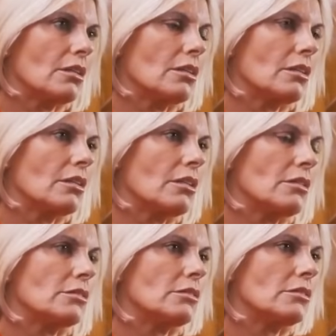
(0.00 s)
And
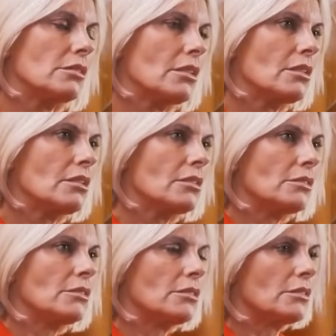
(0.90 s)
in
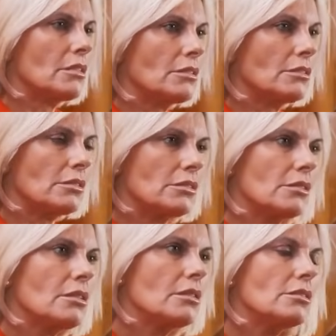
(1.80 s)
fact I didn't
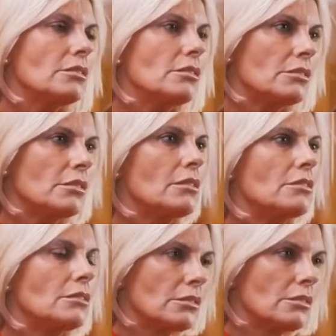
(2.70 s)
sleep and like
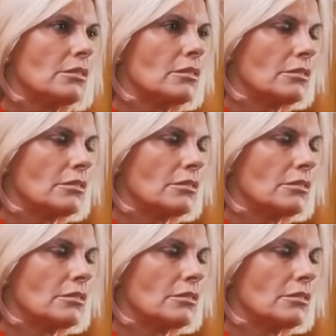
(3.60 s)
trying